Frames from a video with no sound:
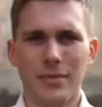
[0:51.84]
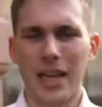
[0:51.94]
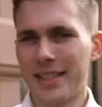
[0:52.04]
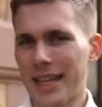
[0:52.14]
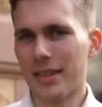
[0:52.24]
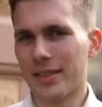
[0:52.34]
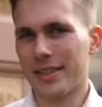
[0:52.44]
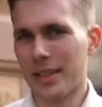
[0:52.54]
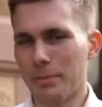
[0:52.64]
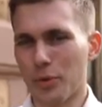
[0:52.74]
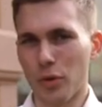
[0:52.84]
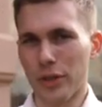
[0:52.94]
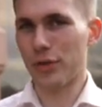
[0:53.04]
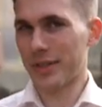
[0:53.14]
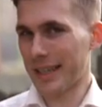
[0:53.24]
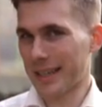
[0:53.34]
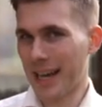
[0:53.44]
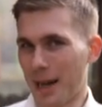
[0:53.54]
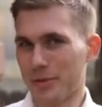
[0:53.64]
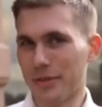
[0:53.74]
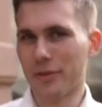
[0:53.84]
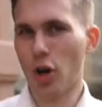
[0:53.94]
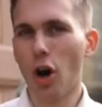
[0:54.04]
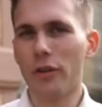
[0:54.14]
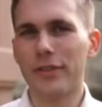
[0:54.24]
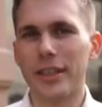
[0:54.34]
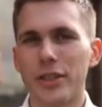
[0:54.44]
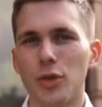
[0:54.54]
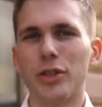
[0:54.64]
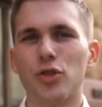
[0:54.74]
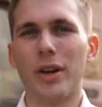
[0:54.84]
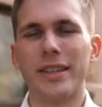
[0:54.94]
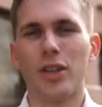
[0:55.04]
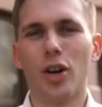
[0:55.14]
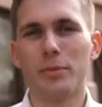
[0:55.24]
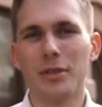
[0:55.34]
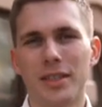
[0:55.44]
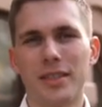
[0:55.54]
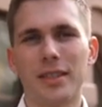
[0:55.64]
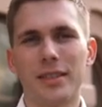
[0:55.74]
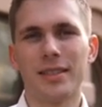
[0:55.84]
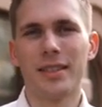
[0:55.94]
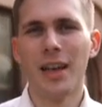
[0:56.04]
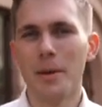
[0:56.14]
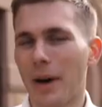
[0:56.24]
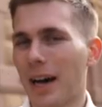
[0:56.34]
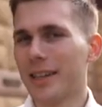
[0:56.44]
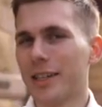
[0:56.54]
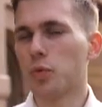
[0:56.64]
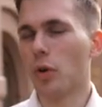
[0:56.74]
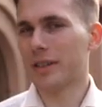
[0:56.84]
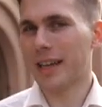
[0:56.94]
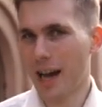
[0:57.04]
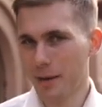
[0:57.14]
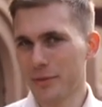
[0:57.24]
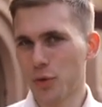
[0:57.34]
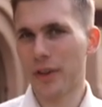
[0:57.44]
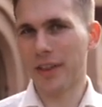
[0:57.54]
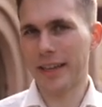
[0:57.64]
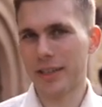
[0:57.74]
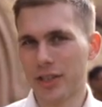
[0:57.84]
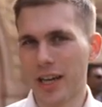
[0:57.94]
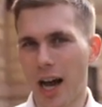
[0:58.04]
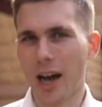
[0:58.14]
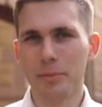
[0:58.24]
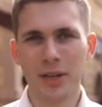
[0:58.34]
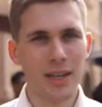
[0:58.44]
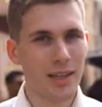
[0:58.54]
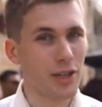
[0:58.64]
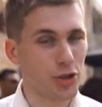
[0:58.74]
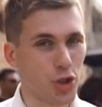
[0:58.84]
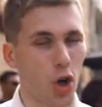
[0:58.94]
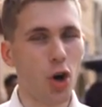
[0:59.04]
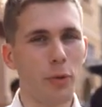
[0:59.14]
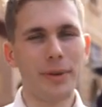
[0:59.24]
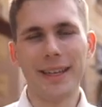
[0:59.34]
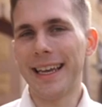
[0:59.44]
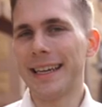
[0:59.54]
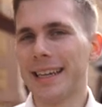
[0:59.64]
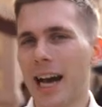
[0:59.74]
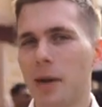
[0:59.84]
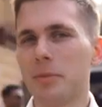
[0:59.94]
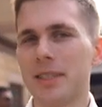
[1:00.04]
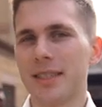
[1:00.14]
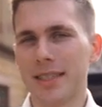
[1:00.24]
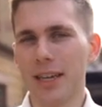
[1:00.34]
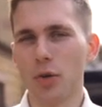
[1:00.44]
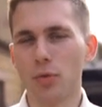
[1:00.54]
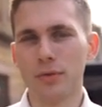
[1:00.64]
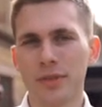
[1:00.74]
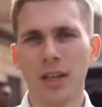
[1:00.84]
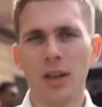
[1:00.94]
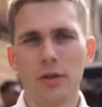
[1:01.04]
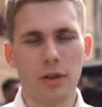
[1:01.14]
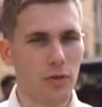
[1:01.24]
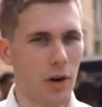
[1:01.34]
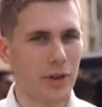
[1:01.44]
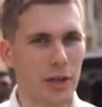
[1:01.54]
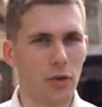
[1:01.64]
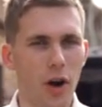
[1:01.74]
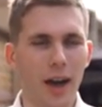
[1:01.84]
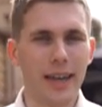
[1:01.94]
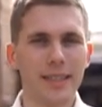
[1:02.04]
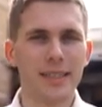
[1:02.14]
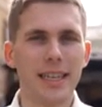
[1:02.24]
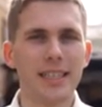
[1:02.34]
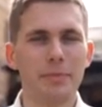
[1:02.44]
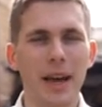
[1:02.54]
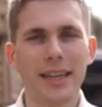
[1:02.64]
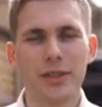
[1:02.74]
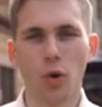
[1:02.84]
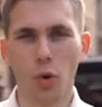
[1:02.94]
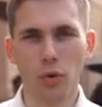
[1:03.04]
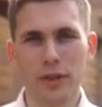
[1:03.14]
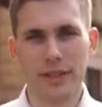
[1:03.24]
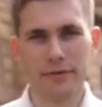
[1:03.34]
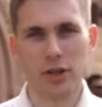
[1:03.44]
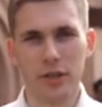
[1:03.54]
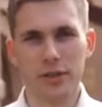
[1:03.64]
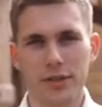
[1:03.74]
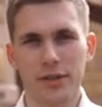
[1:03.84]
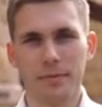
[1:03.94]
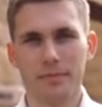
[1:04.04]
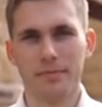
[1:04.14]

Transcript: It sounds simple, using cups of coffee to address homelessness, but it's what comes with each cup, a job, income and skills, that Grow and Grind says makes all the difference.